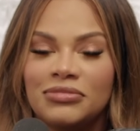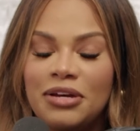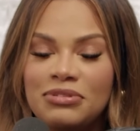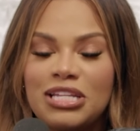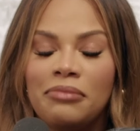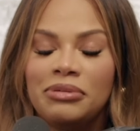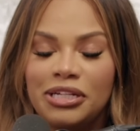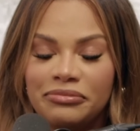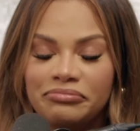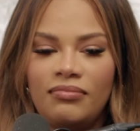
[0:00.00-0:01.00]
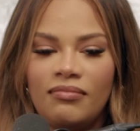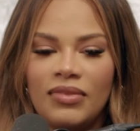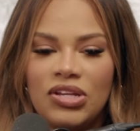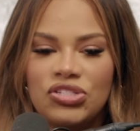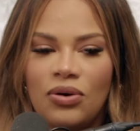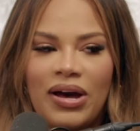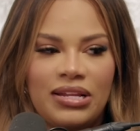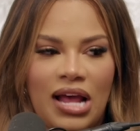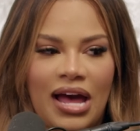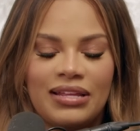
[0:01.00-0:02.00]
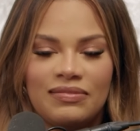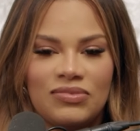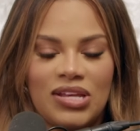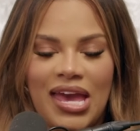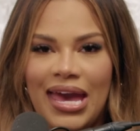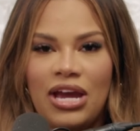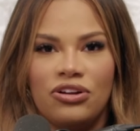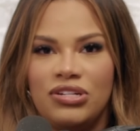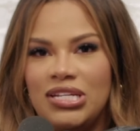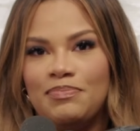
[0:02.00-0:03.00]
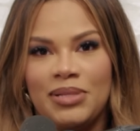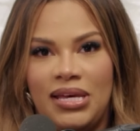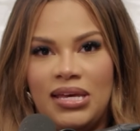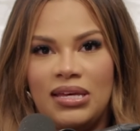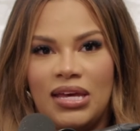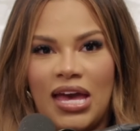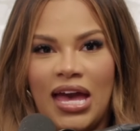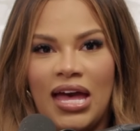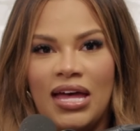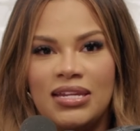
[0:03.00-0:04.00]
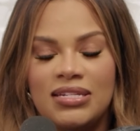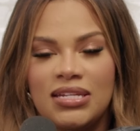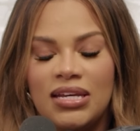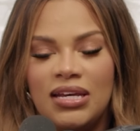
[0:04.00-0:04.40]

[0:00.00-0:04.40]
It was happening. So I care deeply, and